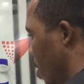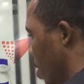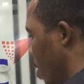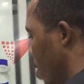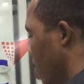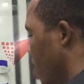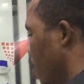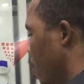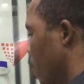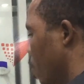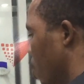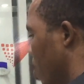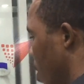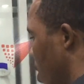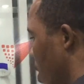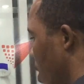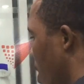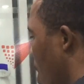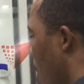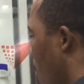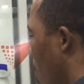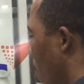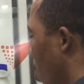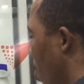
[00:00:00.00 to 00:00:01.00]

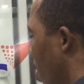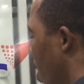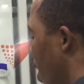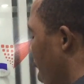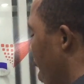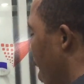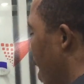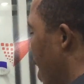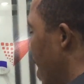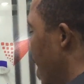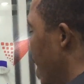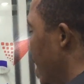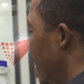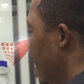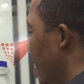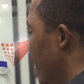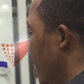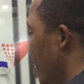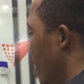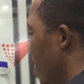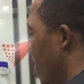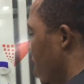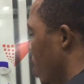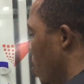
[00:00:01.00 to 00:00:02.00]
Okay. Are there
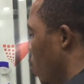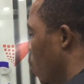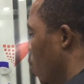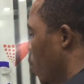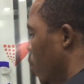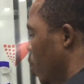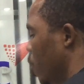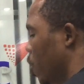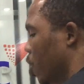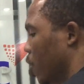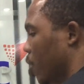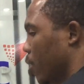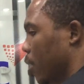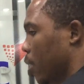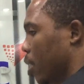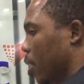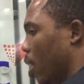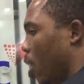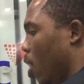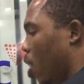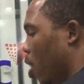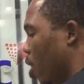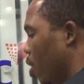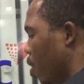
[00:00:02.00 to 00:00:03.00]
any oranges?
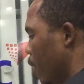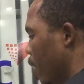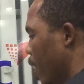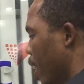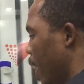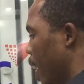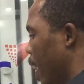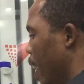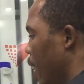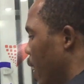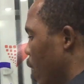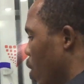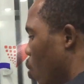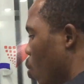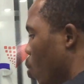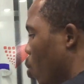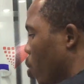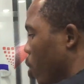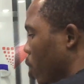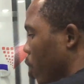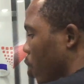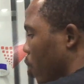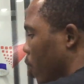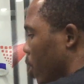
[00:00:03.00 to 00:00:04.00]
Are there any
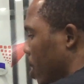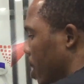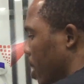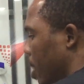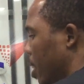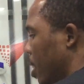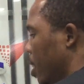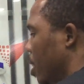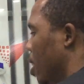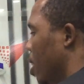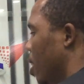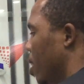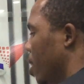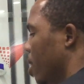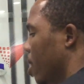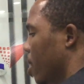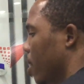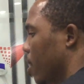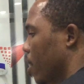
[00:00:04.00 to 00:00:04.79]
oranges inside?